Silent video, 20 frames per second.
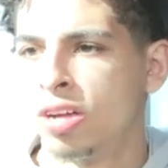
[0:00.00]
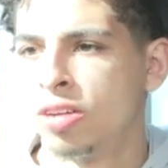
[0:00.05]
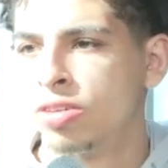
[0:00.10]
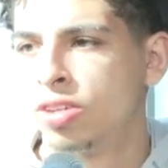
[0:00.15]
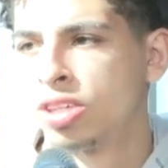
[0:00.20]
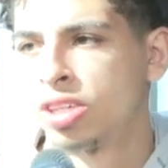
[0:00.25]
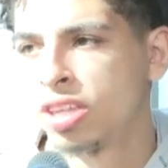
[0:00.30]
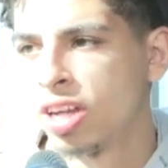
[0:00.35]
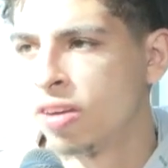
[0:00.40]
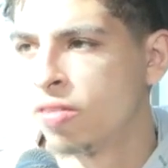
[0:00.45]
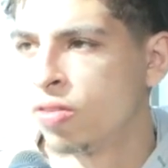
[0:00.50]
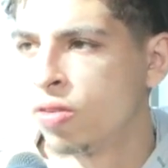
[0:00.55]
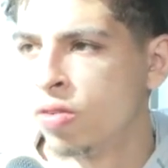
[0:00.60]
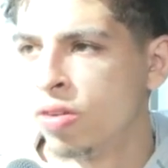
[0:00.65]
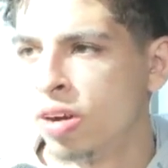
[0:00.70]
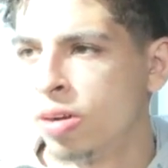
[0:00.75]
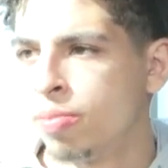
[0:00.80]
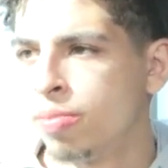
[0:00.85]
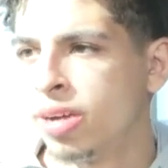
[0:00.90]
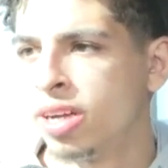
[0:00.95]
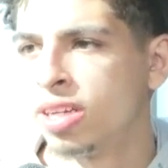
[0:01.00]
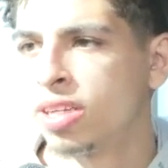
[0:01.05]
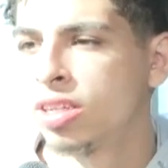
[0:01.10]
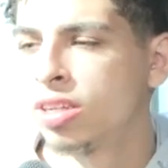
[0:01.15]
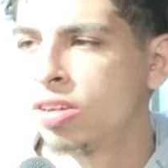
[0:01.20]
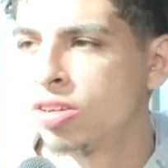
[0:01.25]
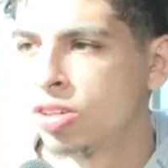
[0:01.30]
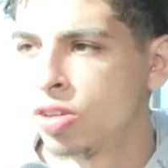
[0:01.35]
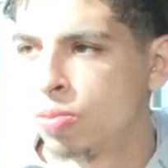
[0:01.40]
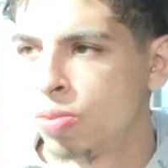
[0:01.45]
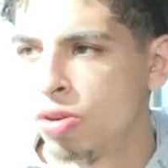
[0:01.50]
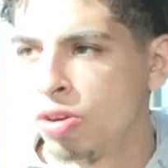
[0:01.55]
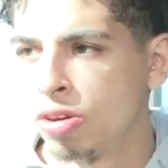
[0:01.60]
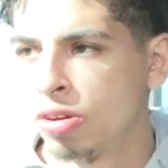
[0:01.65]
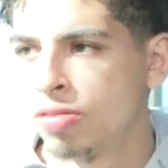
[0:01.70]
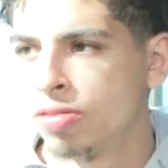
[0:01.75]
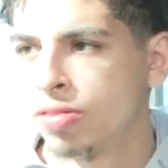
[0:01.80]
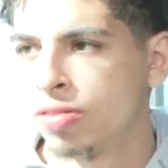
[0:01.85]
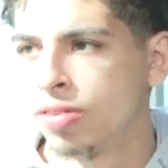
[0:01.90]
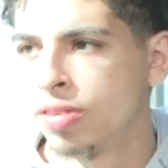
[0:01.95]
Just everyone being so
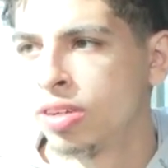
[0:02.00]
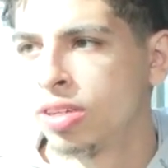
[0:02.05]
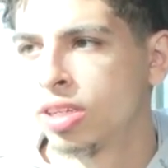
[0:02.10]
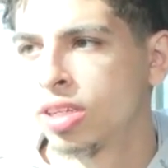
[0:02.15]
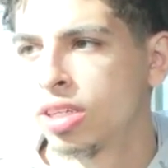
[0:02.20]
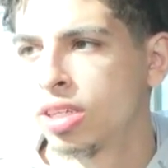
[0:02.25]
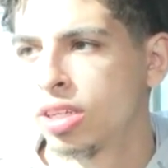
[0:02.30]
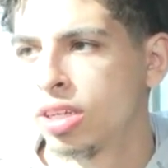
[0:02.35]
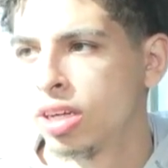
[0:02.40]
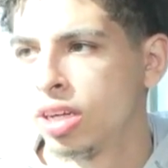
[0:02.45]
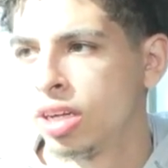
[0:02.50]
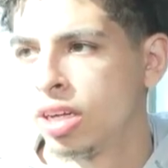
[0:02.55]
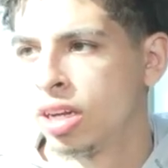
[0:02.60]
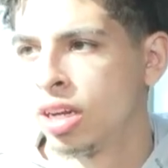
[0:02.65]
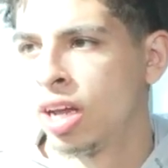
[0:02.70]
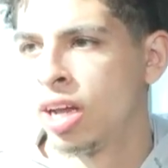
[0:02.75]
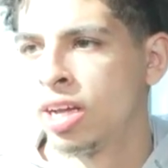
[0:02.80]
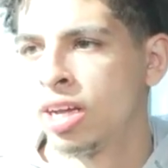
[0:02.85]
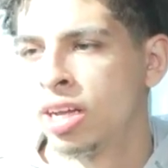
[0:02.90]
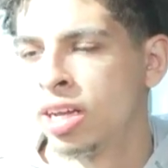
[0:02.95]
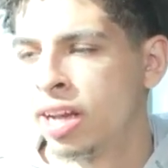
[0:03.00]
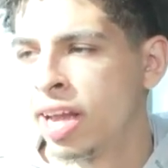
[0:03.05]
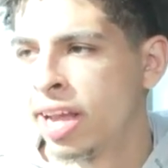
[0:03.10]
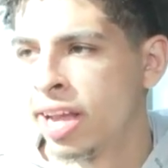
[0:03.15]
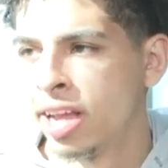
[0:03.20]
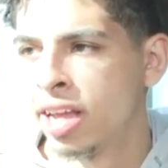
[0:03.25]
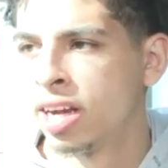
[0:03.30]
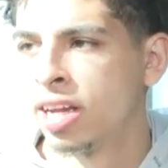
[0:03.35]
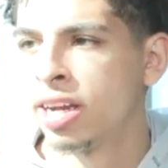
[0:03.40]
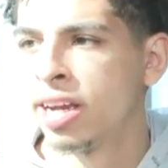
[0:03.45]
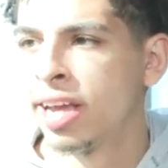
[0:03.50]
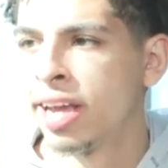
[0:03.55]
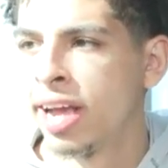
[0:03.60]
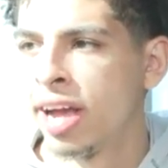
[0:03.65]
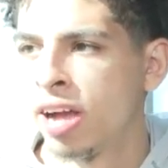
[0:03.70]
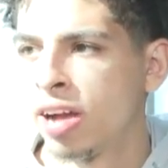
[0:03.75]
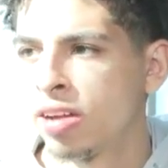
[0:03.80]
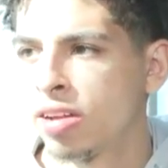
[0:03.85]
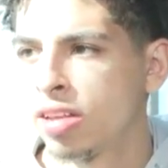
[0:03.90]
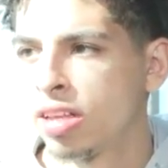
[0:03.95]
supportive of us, day in and day
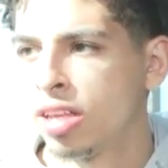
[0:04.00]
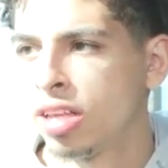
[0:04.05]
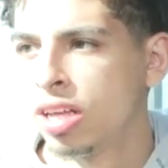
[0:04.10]
out.